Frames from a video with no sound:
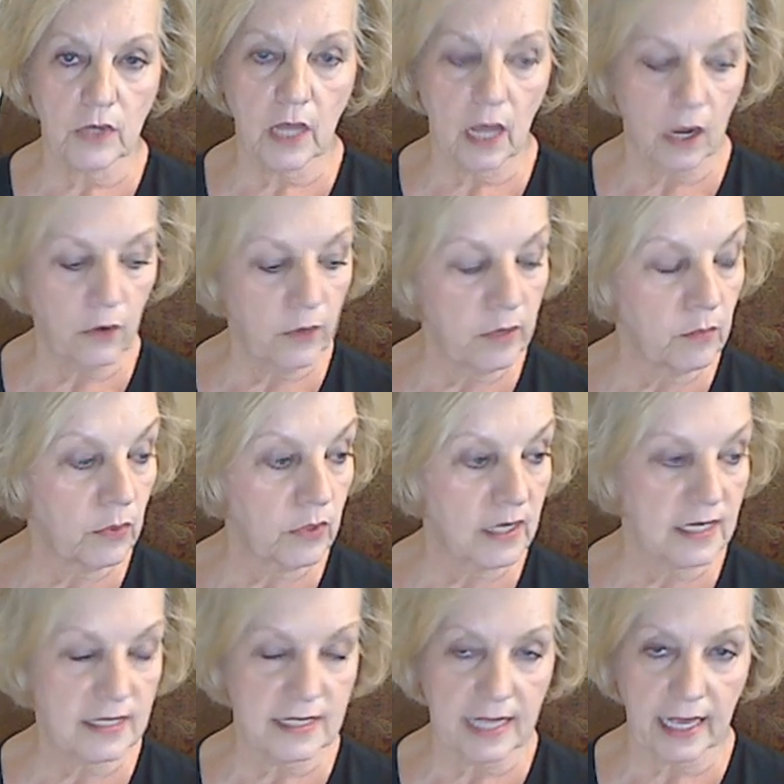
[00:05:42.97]
It is part
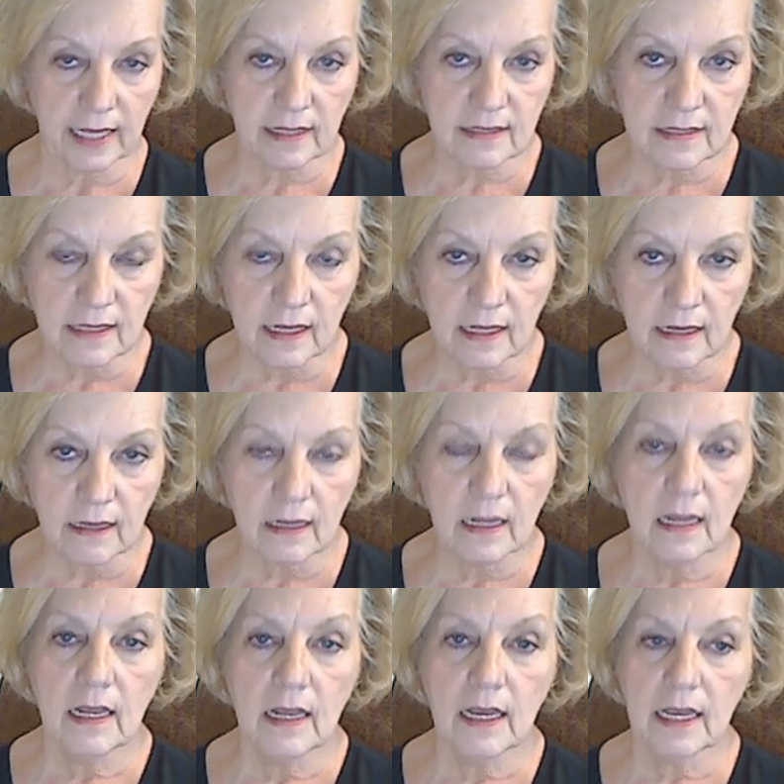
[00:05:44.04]
of your homework, but
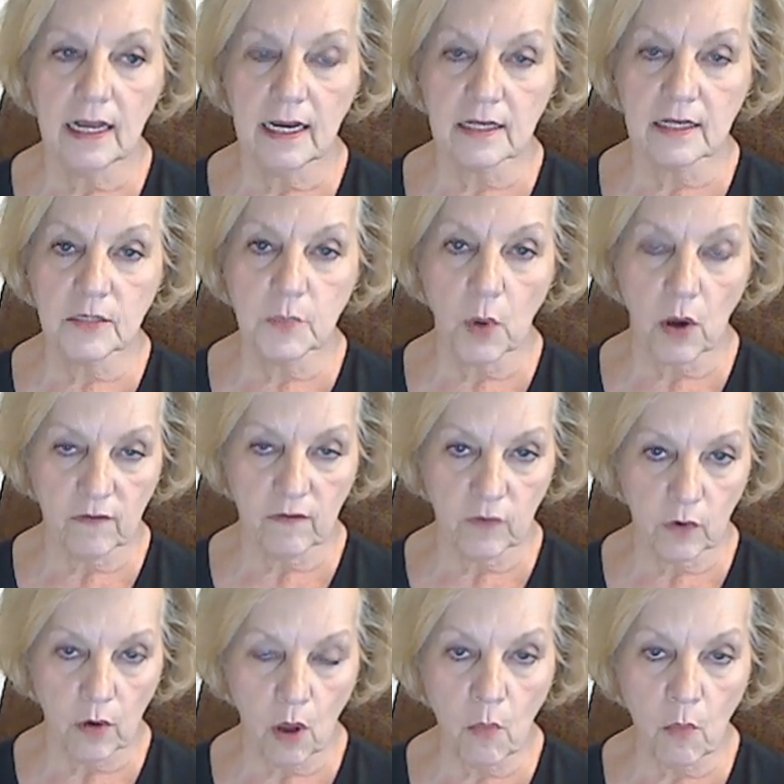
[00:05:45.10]
it has
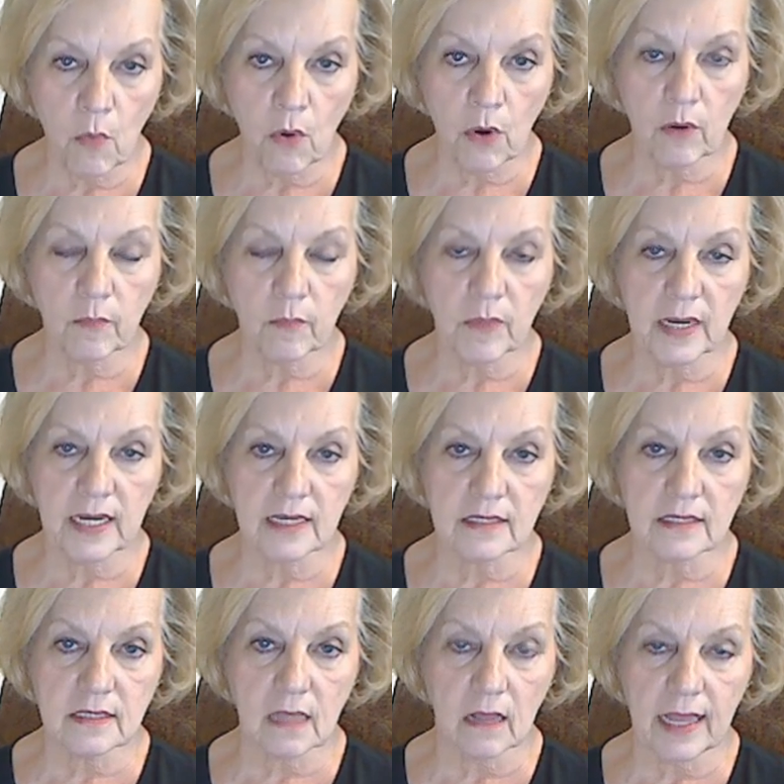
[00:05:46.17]
valuable
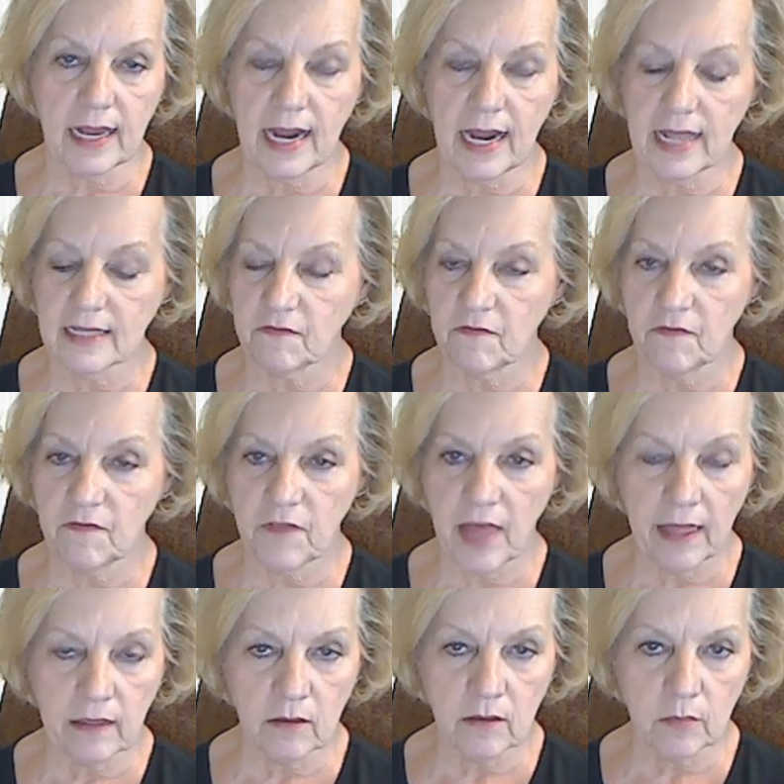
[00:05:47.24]
information
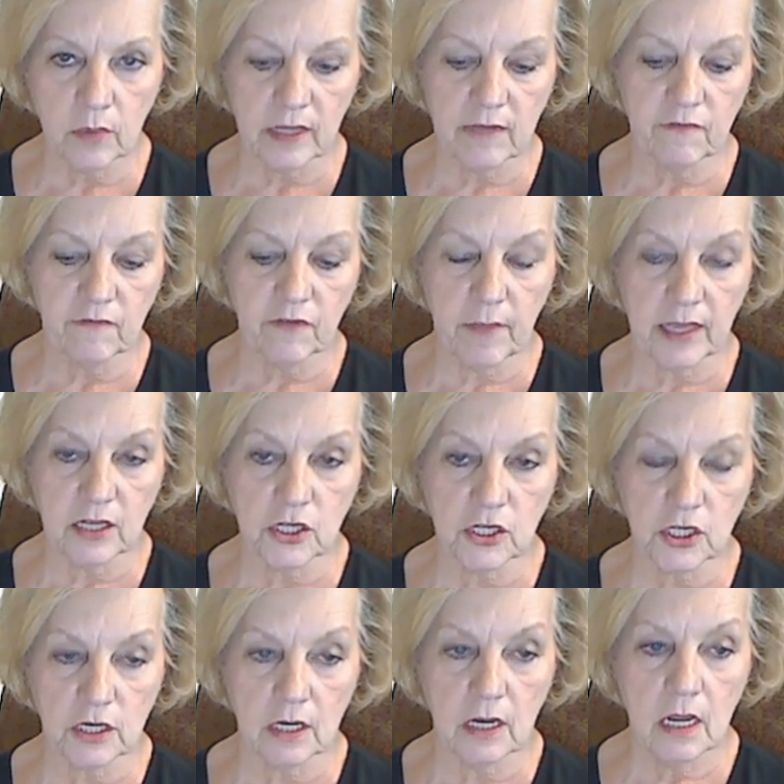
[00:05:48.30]
on the opposite side
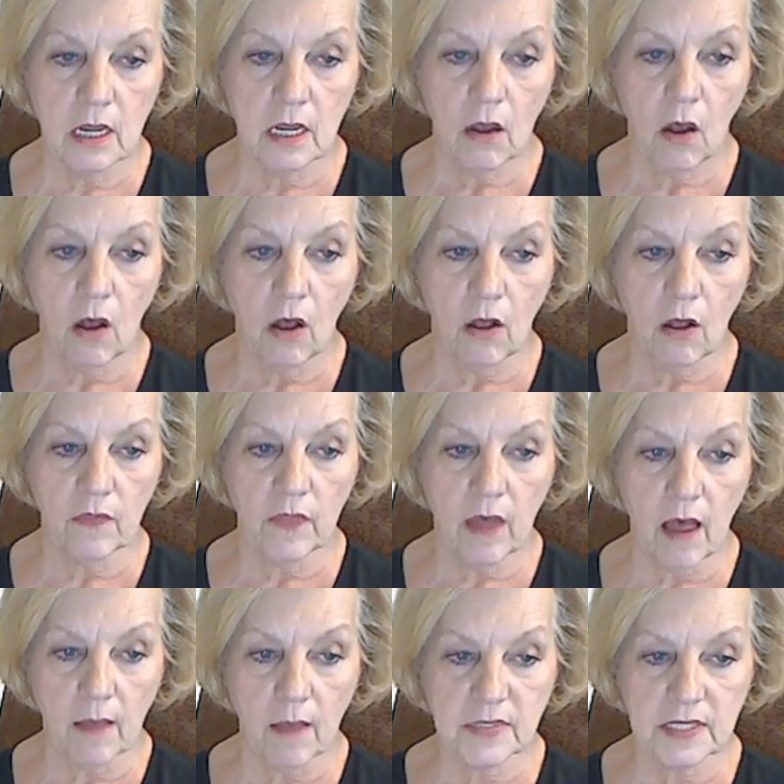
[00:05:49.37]
of the page that you're
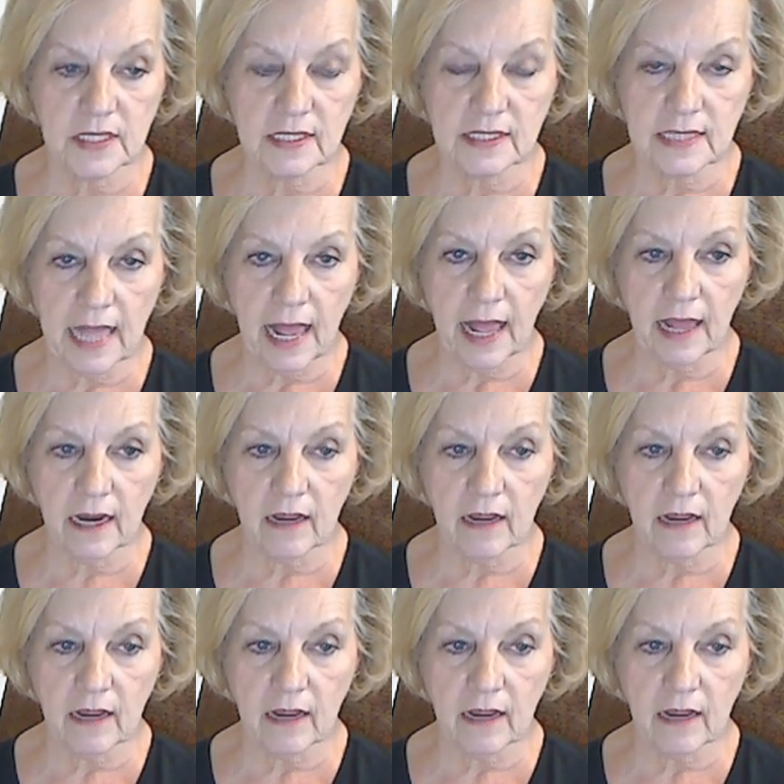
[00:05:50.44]
going to be coloring.